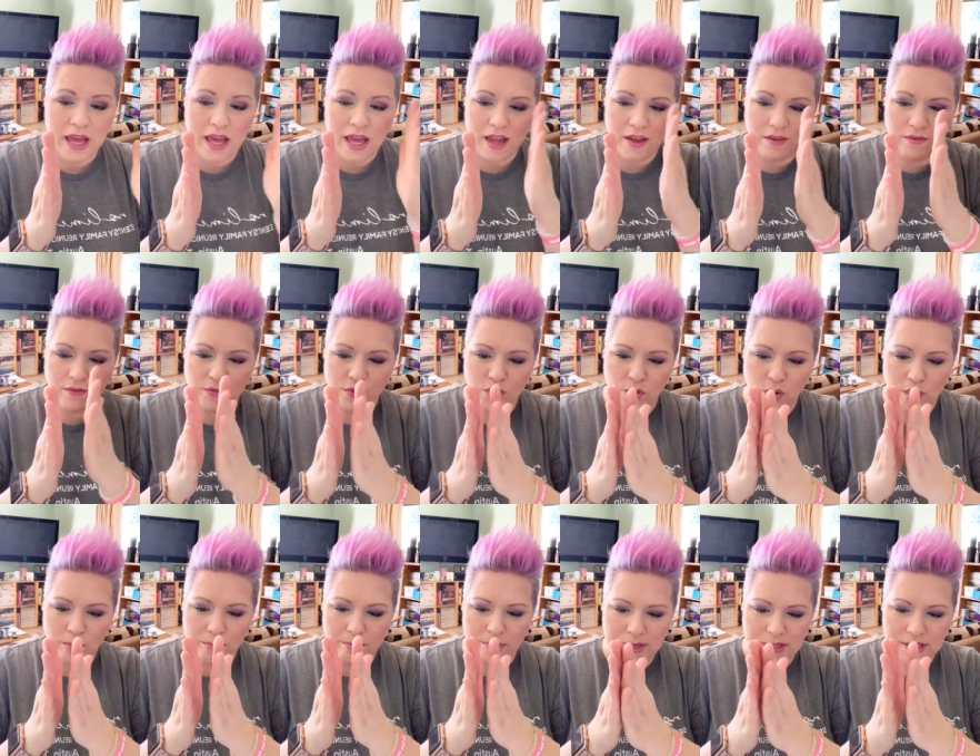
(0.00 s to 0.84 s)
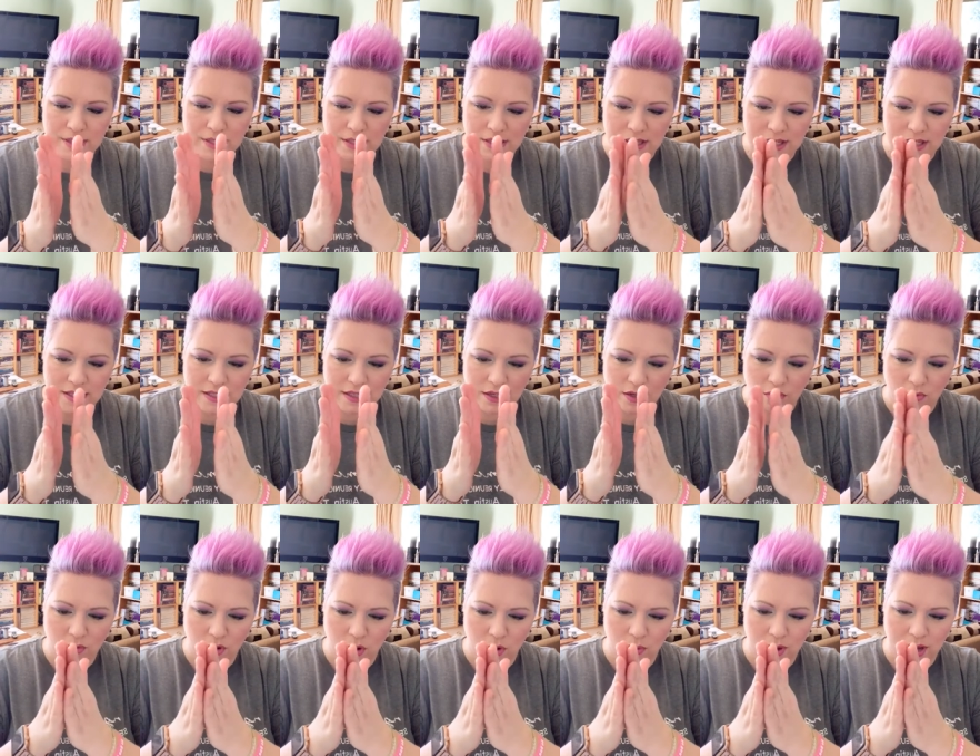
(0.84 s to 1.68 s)
If your business isn't
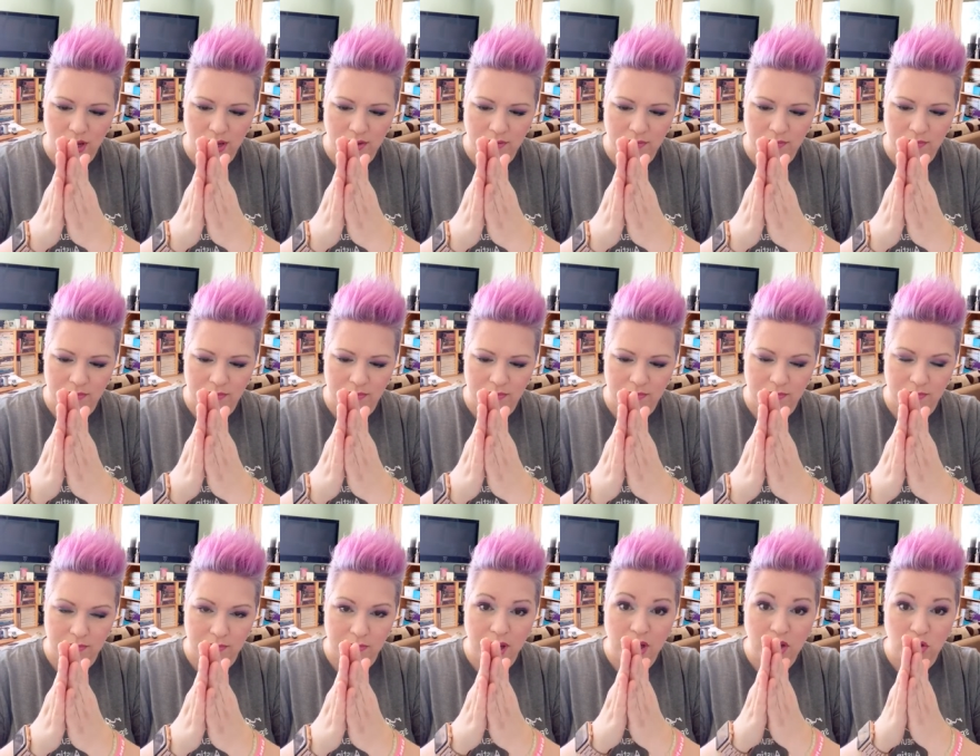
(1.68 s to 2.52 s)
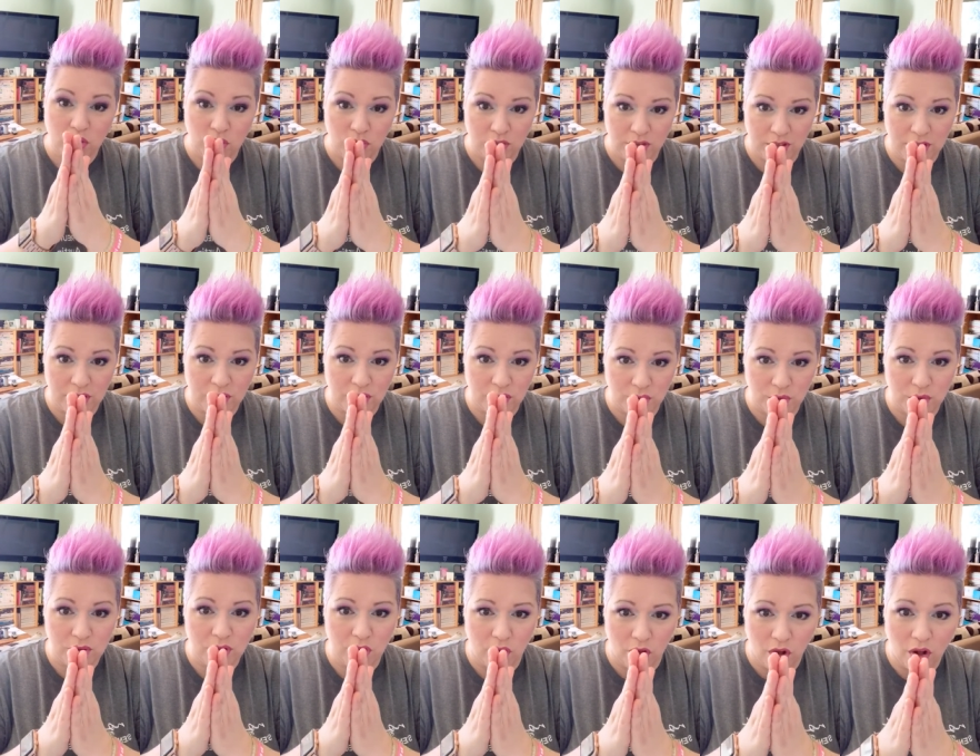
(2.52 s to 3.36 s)
growing, but you think you're
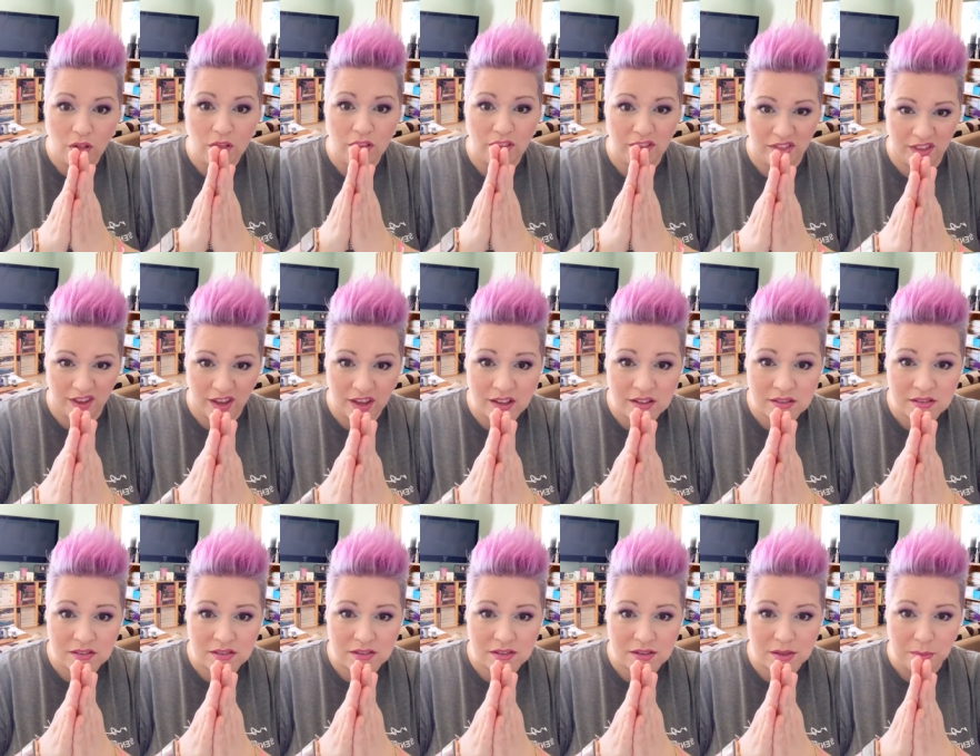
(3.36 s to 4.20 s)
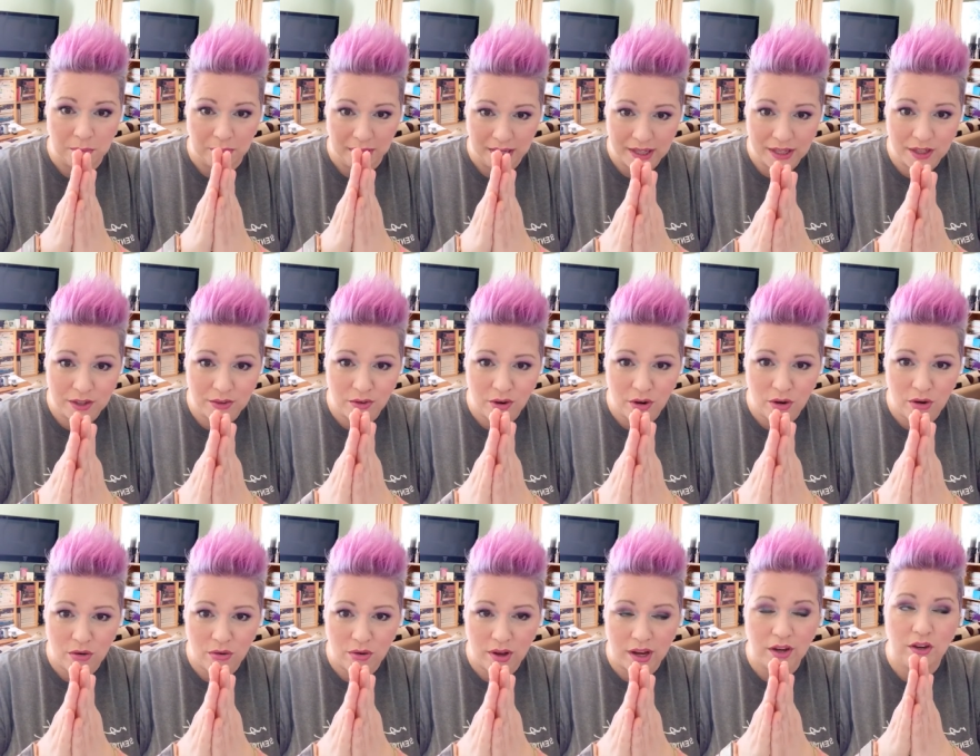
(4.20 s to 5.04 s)
doing all the things to make it
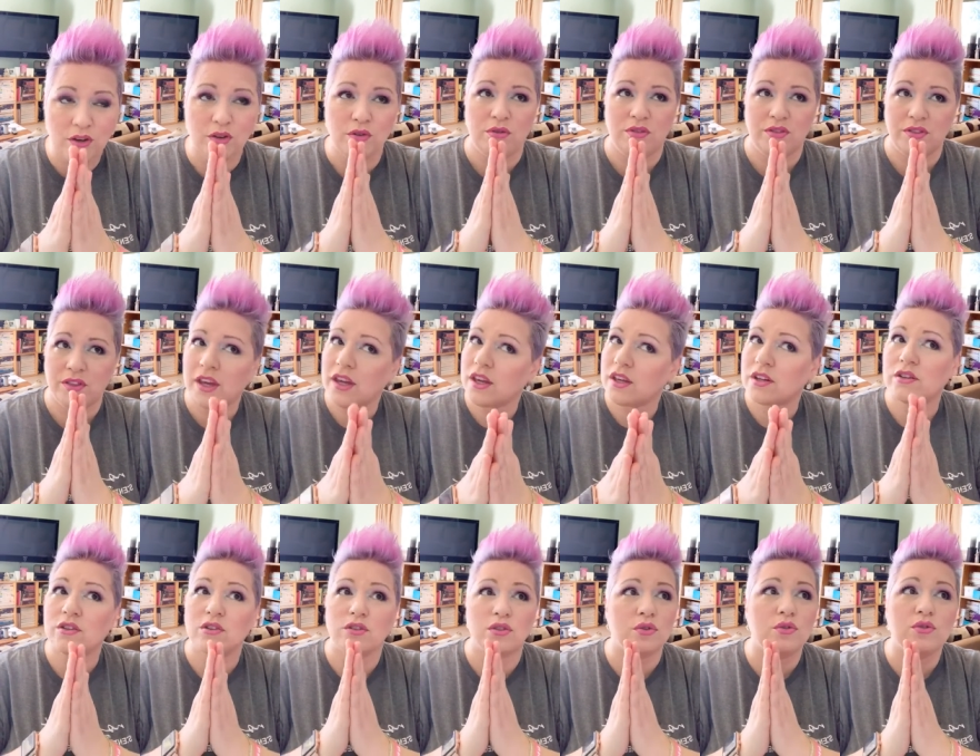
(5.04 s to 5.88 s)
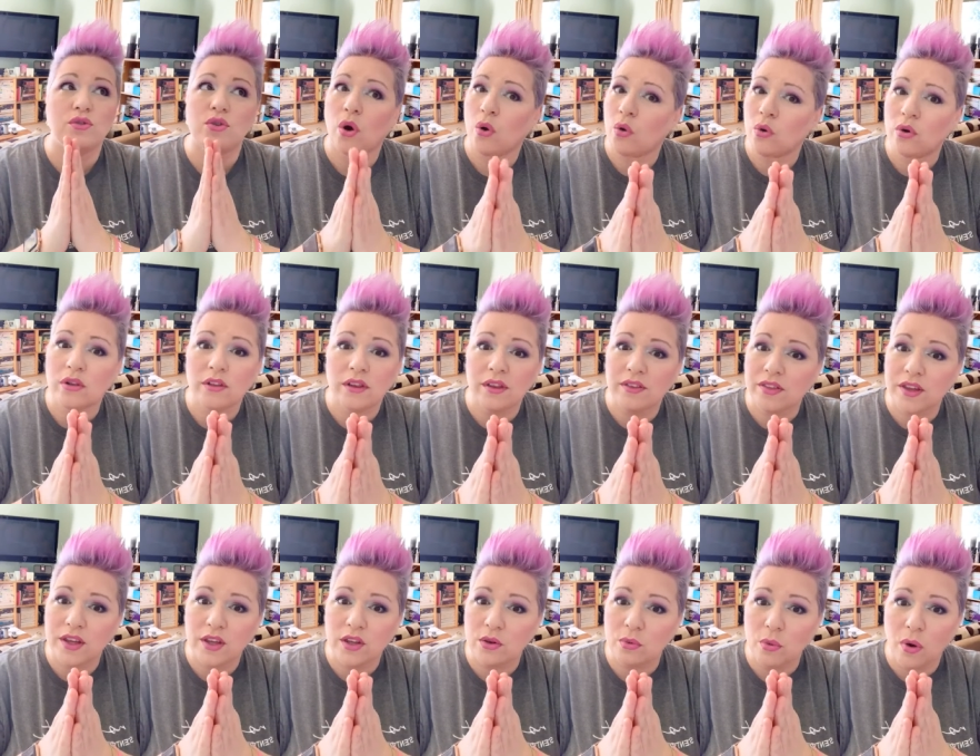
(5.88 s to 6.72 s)
grow and you think you totally
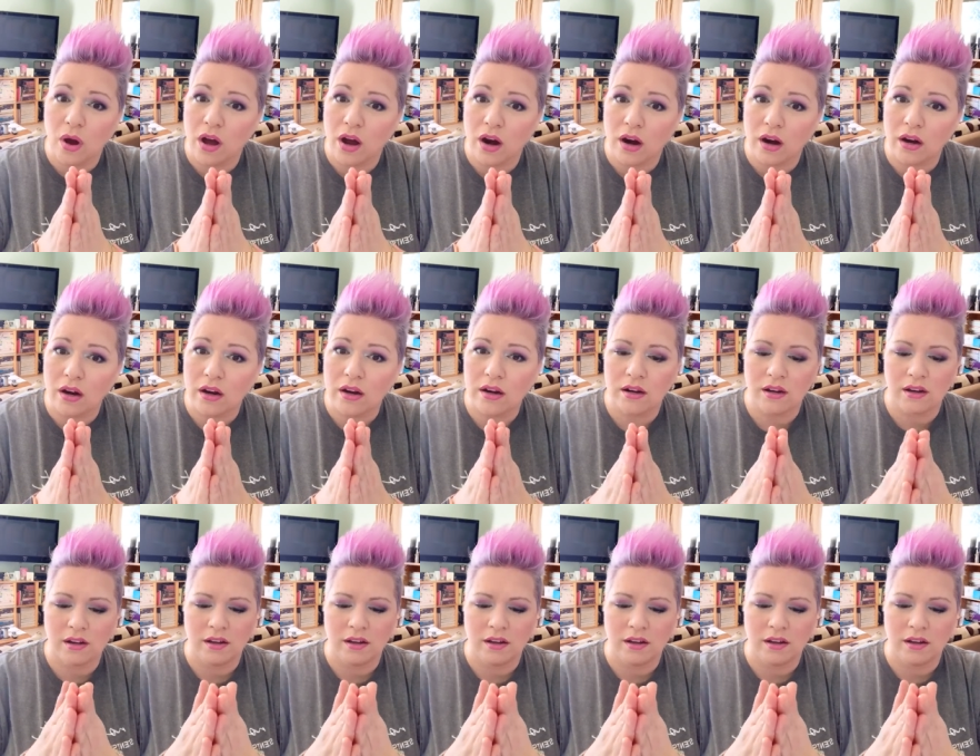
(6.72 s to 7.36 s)
think you are,